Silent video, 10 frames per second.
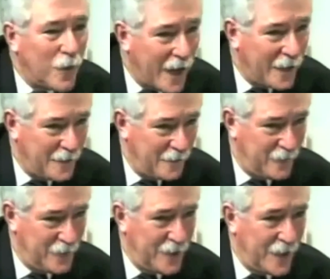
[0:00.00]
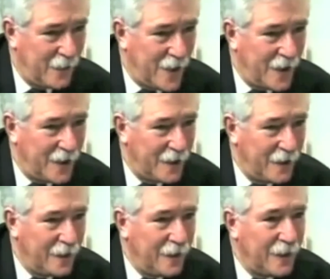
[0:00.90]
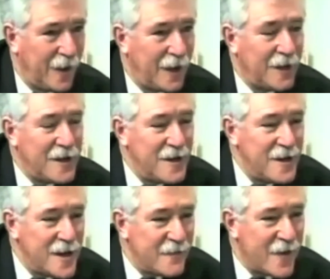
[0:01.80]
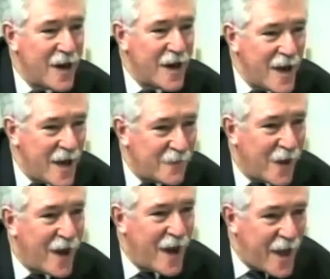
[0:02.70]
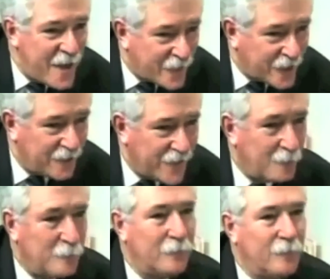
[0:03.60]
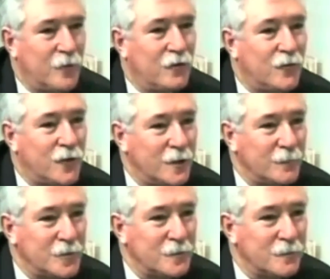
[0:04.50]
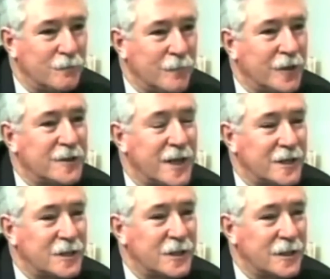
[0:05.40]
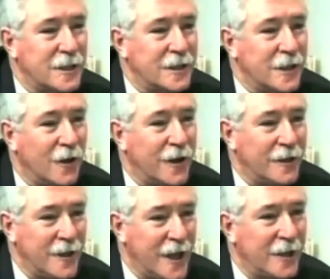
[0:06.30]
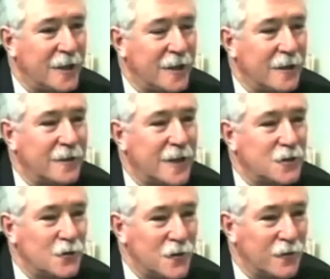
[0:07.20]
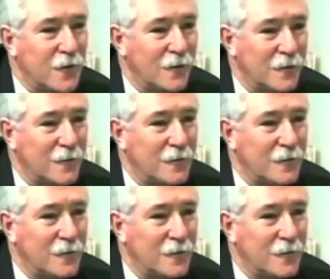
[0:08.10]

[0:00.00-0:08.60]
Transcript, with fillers: Be part the NRA, our And never, ever, ever give up your freedoms because that's, in the, in the end, that's all you've